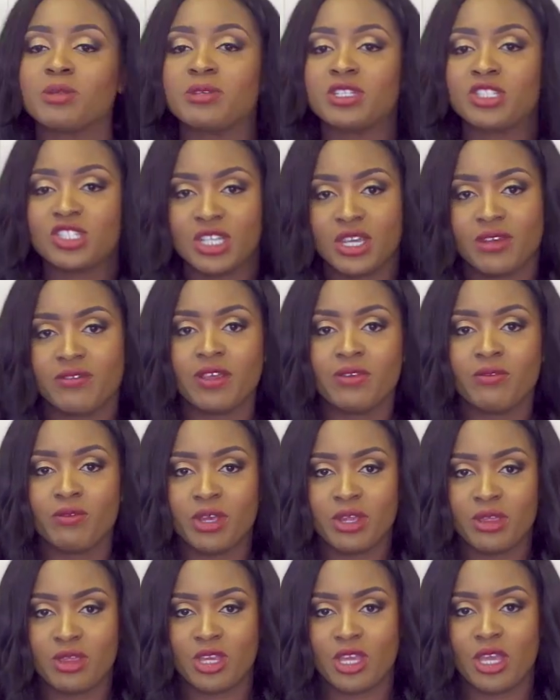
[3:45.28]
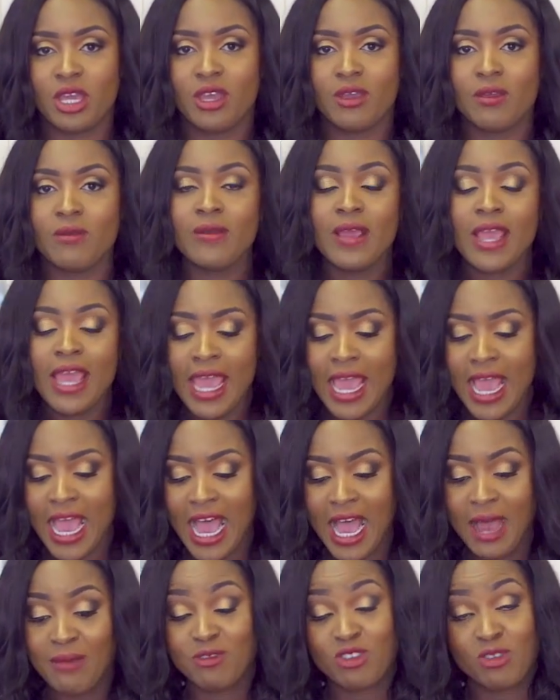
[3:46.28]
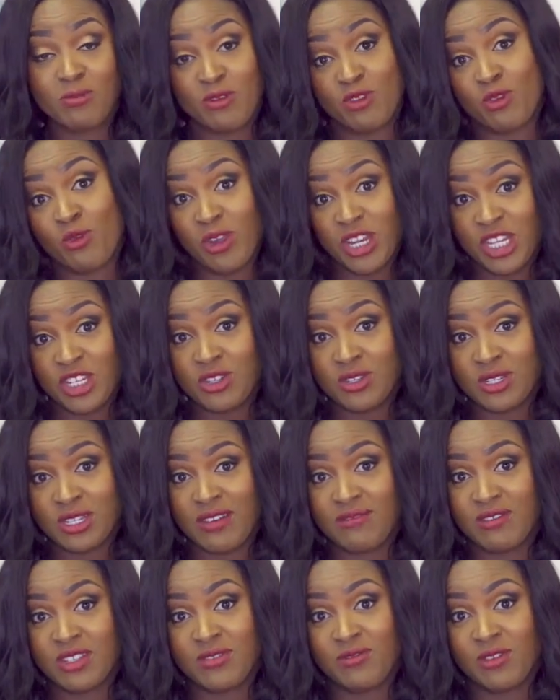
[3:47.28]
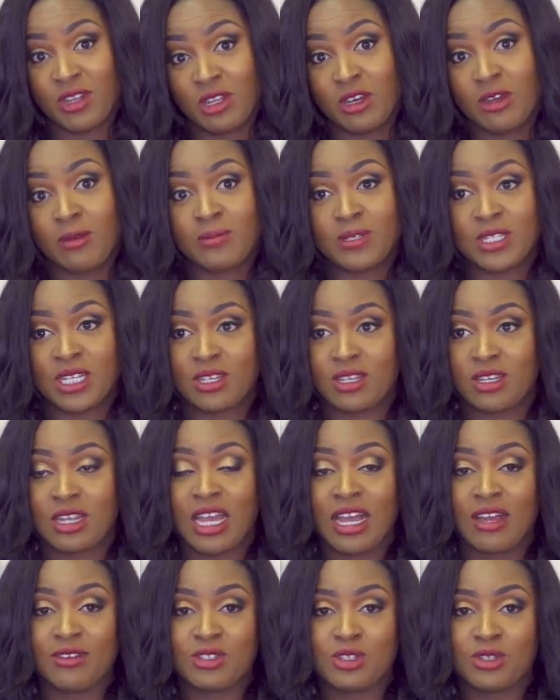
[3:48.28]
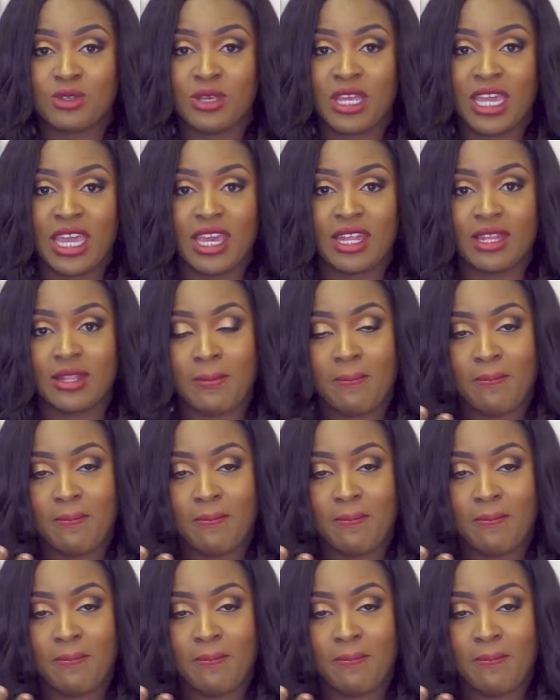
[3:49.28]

to be sharing with you some of the ratios I've developed and how to get the